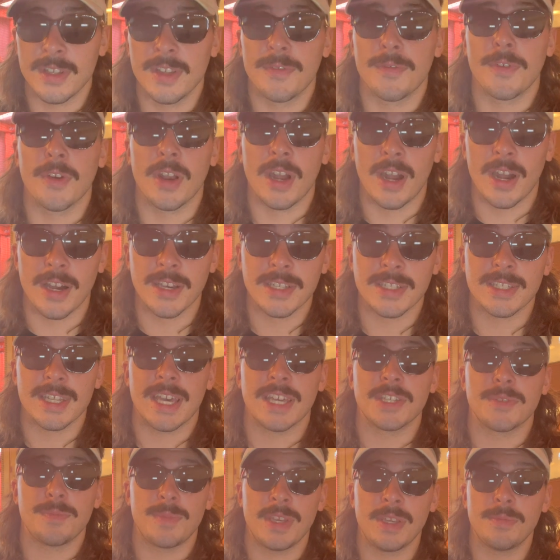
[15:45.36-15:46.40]
for us
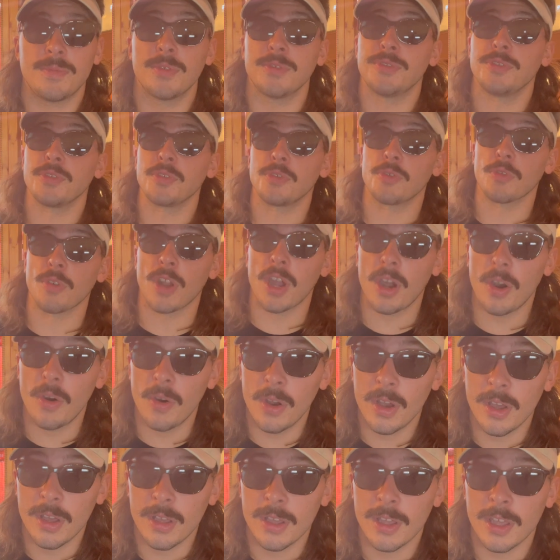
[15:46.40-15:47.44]
as people to
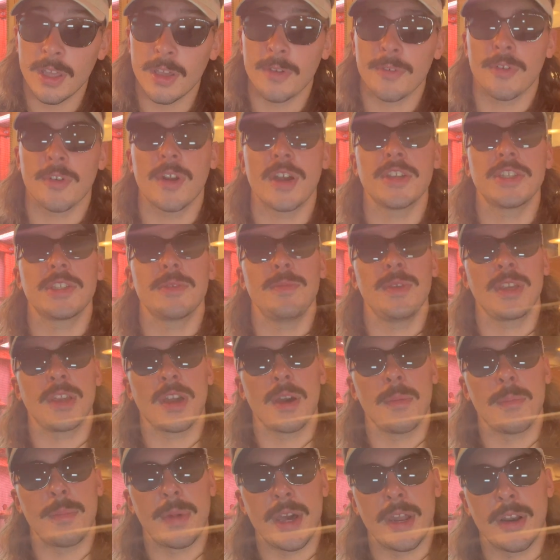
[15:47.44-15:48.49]
grow, for us to
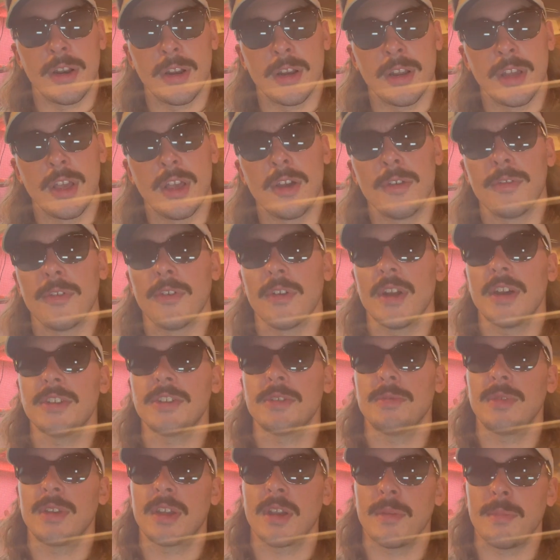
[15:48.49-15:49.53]
become better, for us to
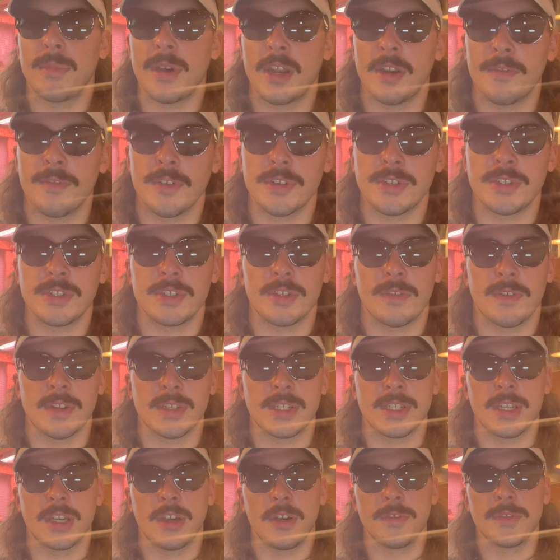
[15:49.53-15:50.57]
become better versions of
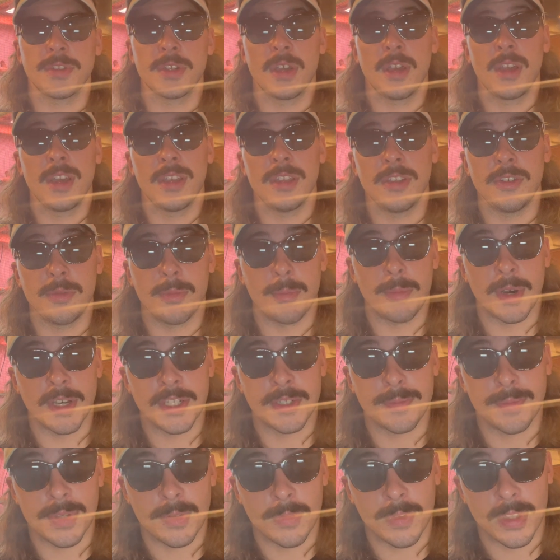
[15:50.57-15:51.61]
ourselves. You
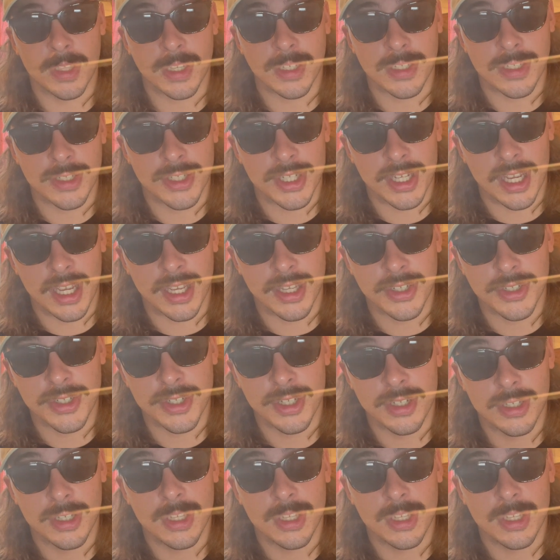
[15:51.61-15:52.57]
must be willing to change.